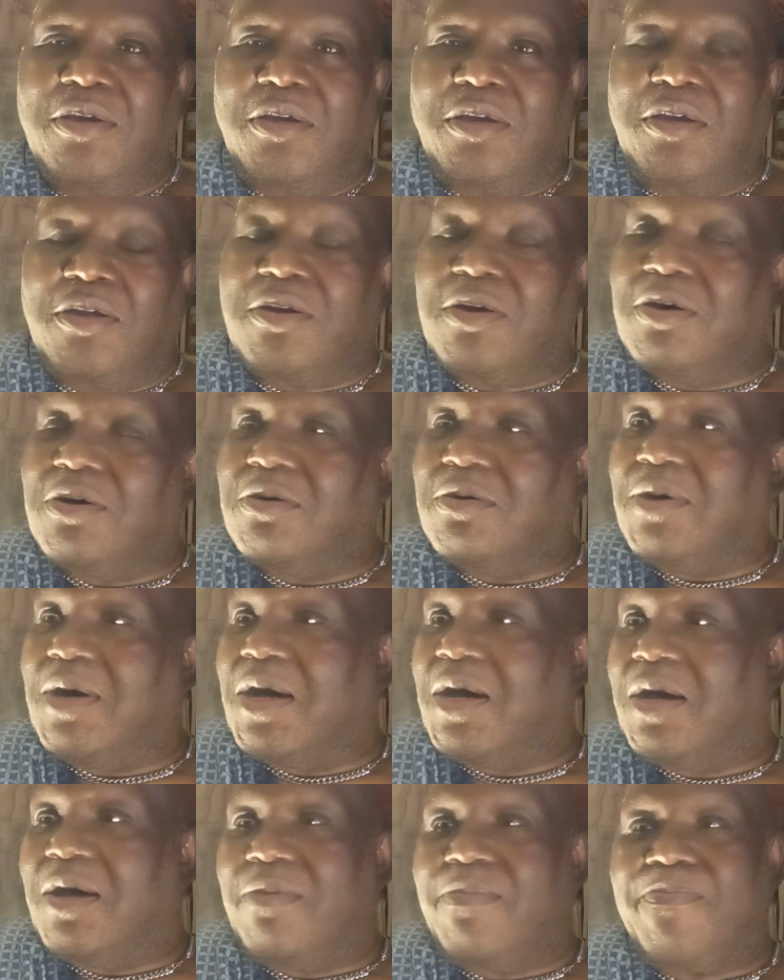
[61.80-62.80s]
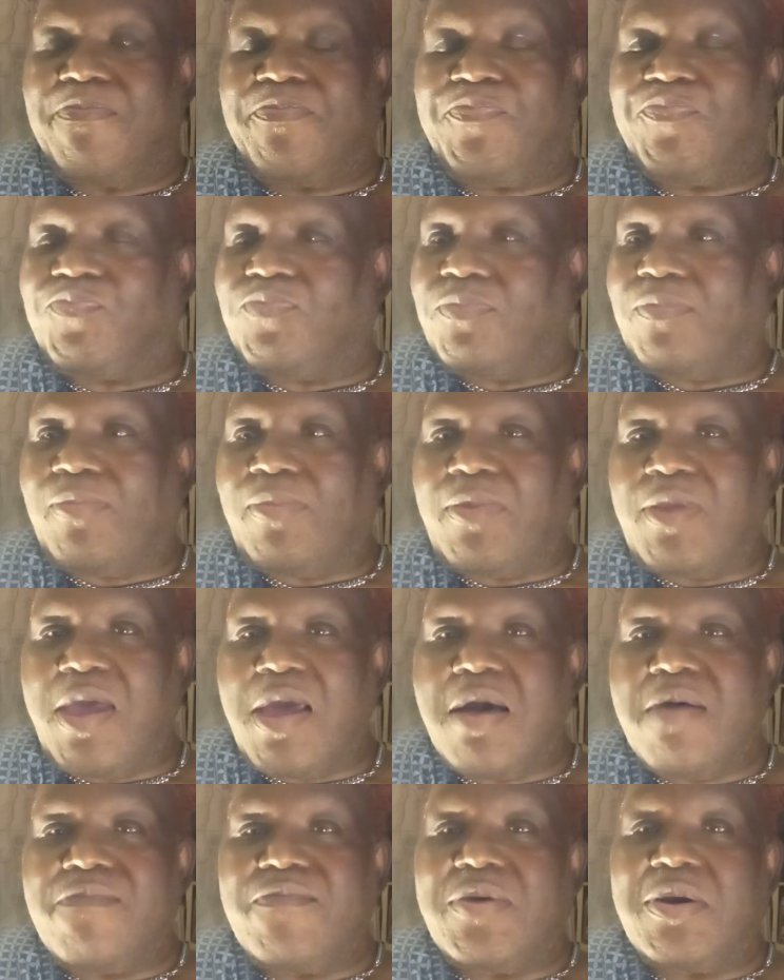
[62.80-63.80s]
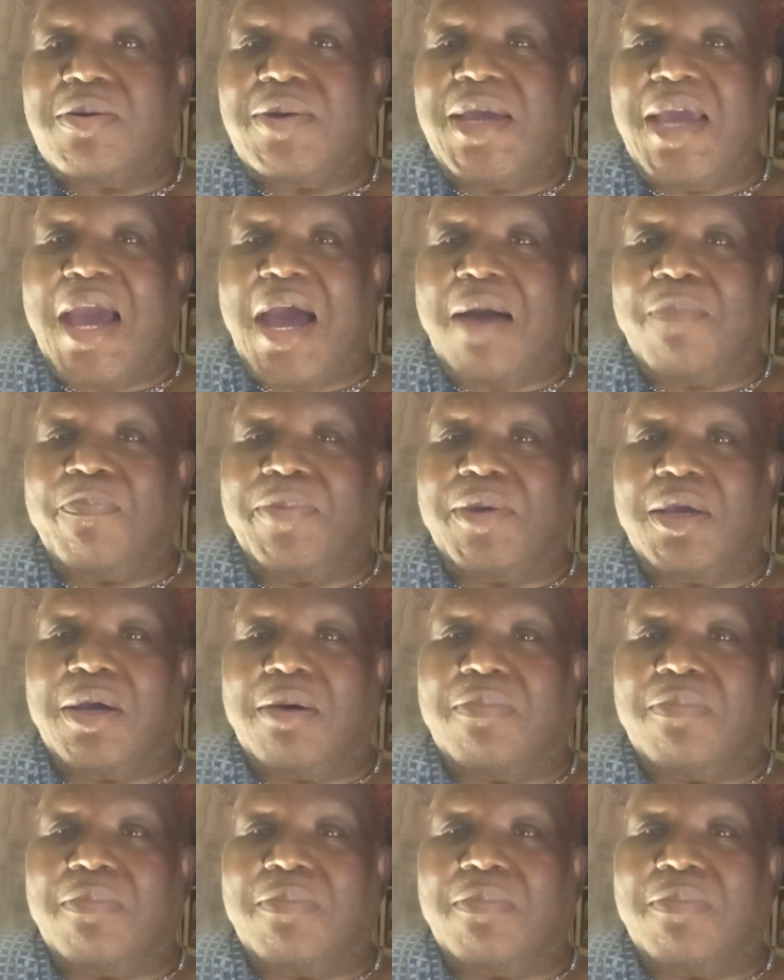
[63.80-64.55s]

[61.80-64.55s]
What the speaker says: you know, I'm very happy